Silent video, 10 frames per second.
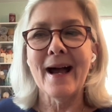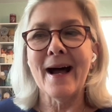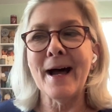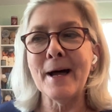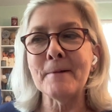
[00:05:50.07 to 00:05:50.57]

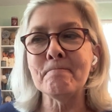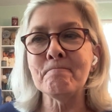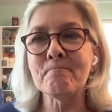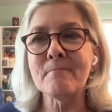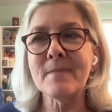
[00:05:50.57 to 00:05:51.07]

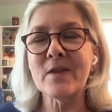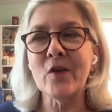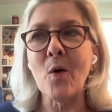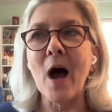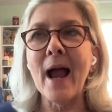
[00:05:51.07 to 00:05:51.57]

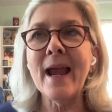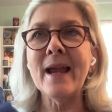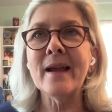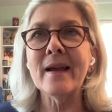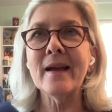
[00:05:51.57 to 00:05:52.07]
So
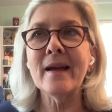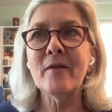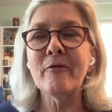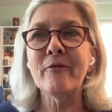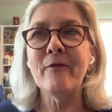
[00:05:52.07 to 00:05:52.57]
I
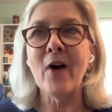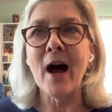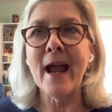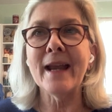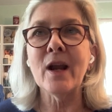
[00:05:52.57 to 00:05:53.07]

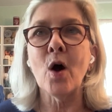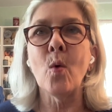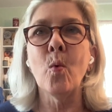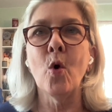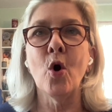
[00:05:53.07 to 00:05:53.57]
find a
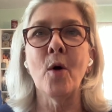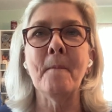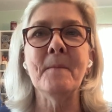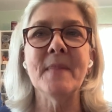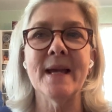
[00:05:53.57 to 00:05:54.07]
wool
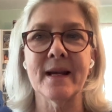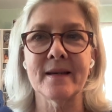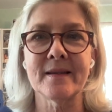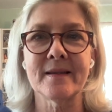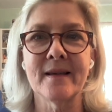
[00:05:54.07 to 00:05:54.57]

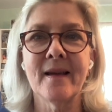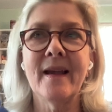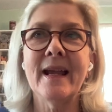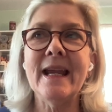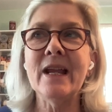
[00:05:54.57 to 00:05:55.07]
mix,
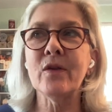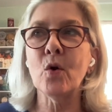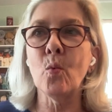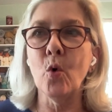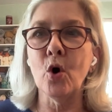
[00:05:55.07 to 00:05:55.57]

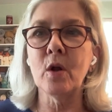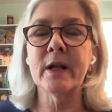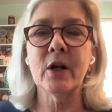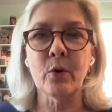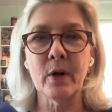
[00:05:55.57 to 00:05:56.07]
either wool
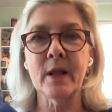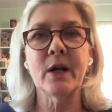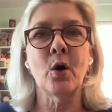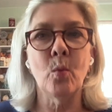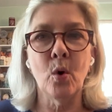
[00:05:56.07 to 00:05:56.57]
and
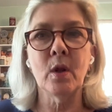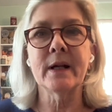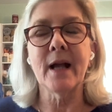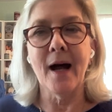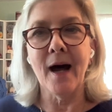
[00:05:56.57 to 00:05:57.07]
acrylic or wool
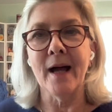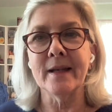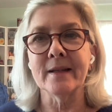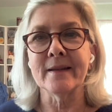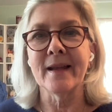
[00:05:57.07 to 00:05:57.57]
and
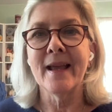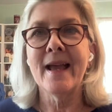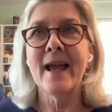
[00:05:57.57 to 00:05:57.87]
cotton,